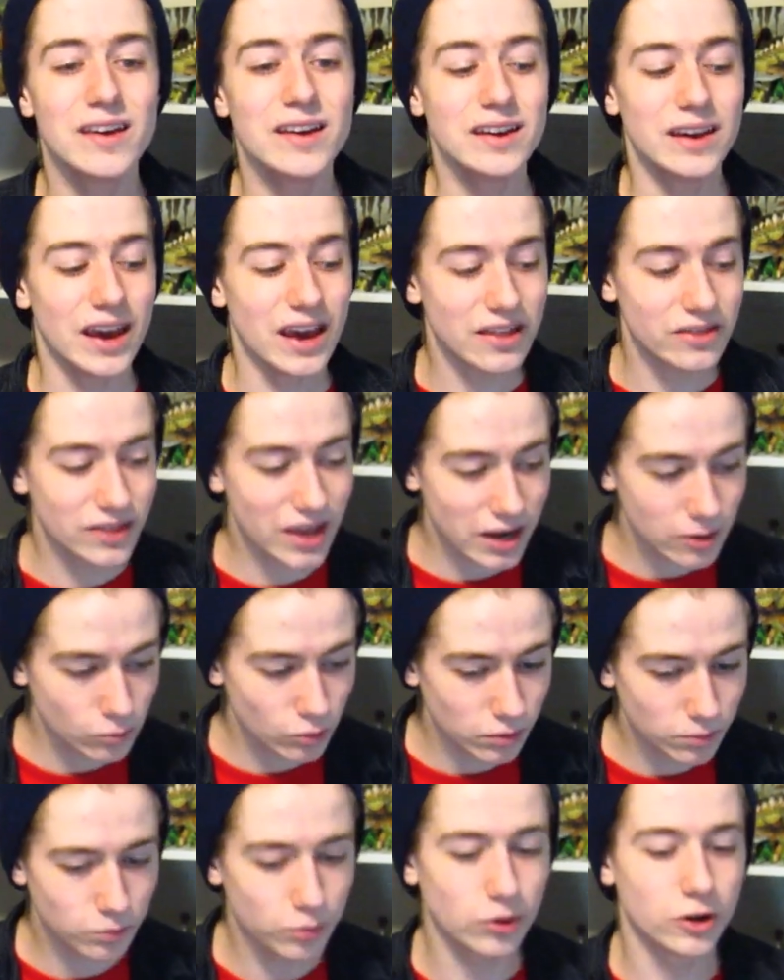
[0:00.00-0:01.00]
and then
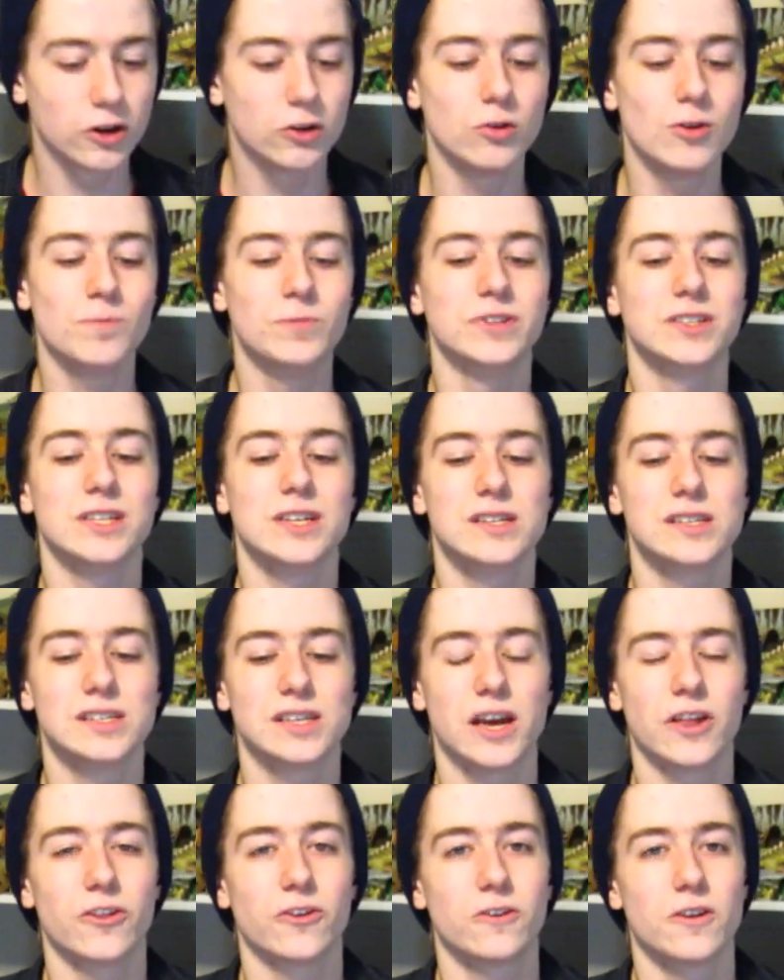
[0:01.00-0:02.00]
would put a group of scenes
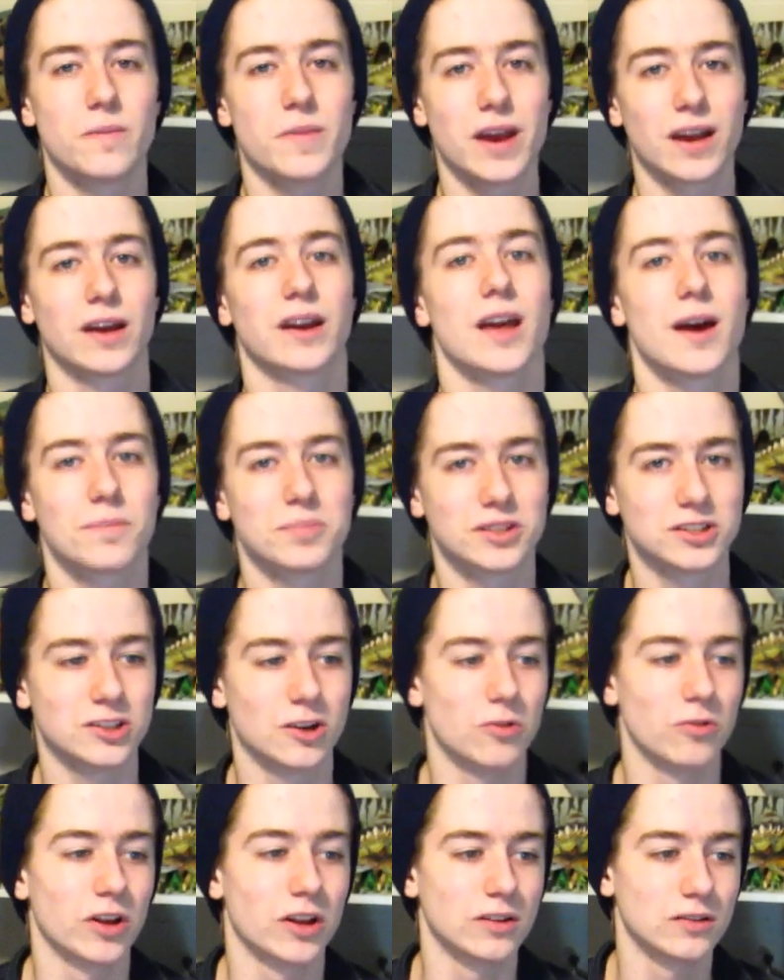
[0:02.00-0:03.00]
together to make an
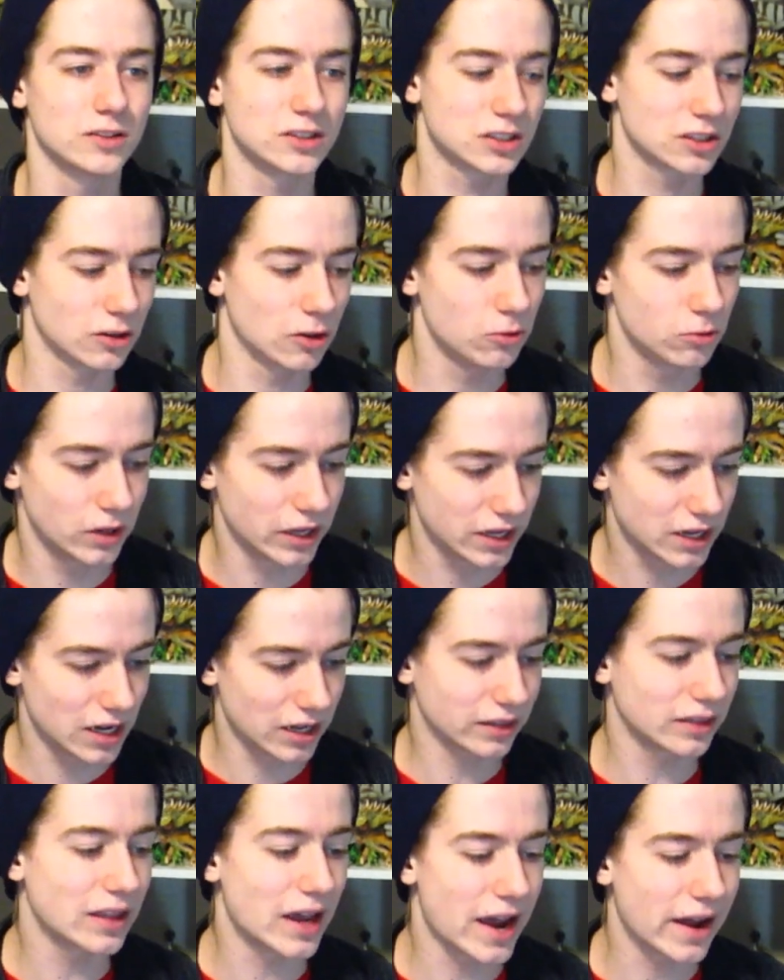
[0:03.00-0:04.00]
episode, and slowly
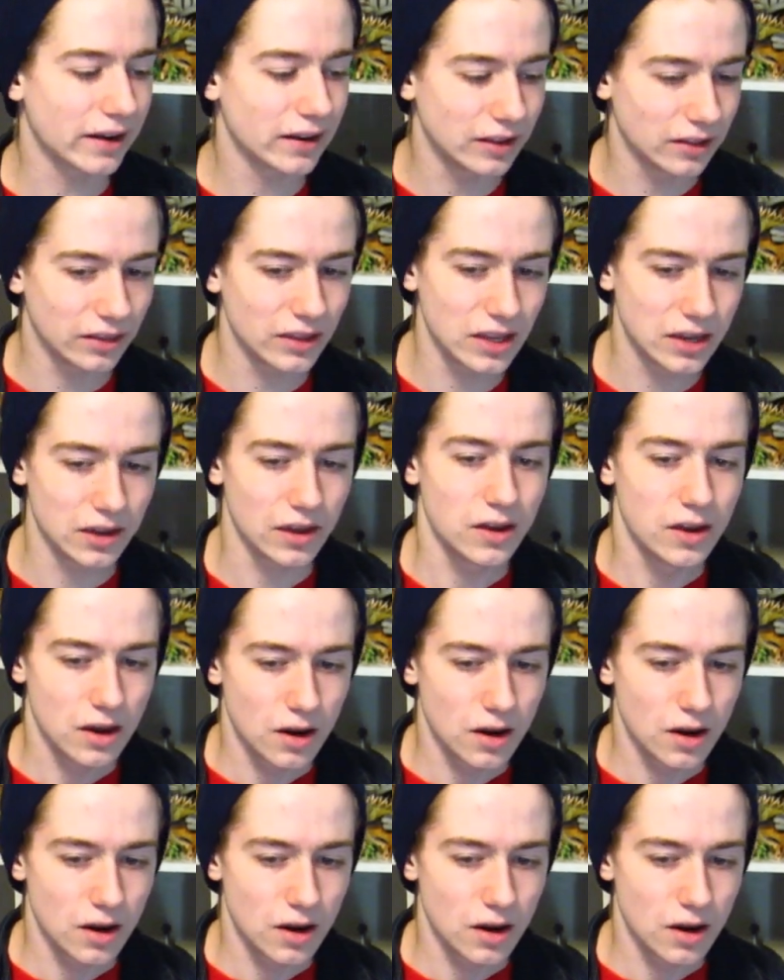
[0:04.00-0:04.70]
cut that in the